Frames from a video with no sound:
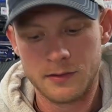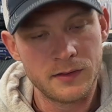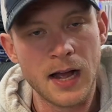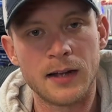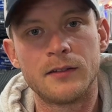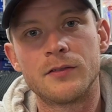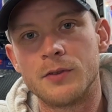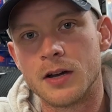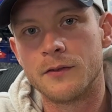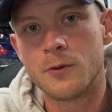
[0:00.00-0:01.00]
Texas
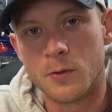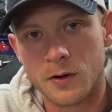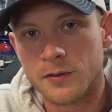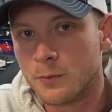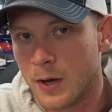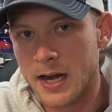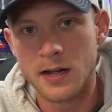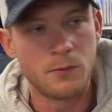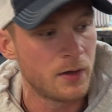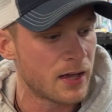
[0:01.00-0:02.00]
rig, of course,
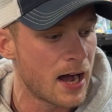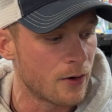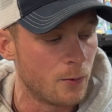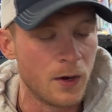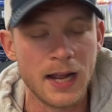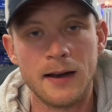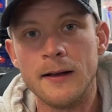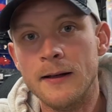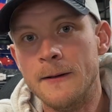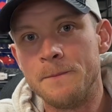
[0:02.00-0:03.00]
weighted without a weight.
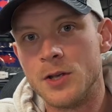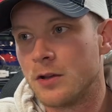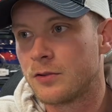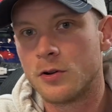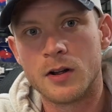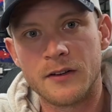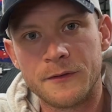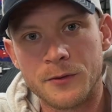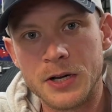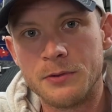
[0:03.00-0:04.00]
You can throw it on a
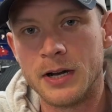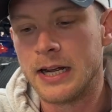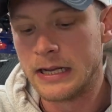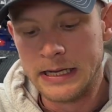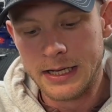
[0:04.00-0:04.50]
free rig.